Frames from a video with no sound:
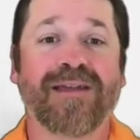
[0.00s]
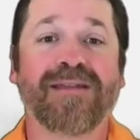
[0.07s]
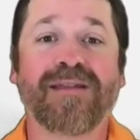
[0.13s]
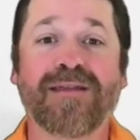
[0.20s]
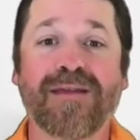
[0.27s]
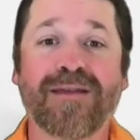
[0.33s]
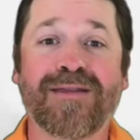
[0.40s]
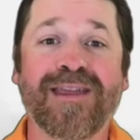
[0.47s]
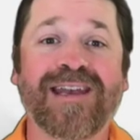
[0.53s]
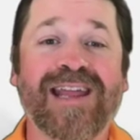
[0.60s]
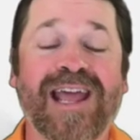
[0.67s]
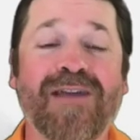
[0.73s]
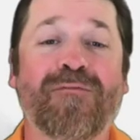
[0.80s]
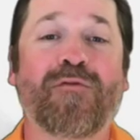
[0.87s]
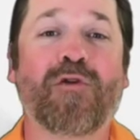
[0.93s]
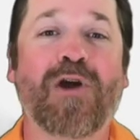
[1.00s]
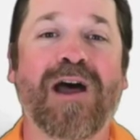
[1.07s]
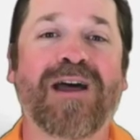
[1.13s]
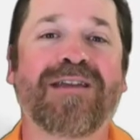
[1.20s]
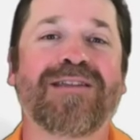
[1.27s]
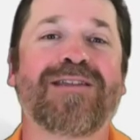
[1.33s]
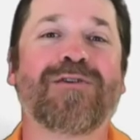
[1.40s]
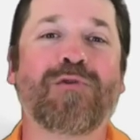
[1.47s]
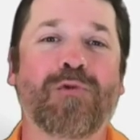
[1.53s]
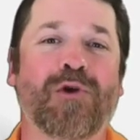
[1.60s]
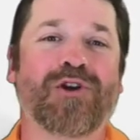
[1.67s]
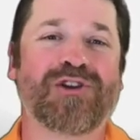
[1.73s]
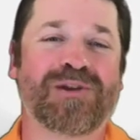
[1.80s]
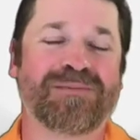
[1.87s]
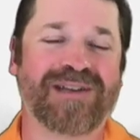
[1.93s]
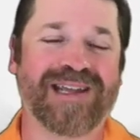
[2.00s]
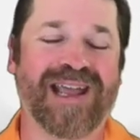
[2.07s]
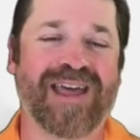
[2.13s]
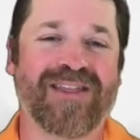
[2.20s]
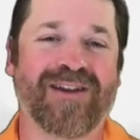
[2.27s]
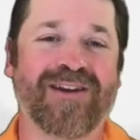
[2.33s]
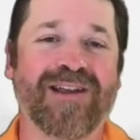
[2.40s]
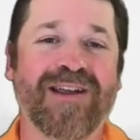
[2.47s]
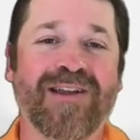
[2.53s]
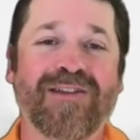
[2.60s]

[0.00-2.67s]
This is the day for us to worship together.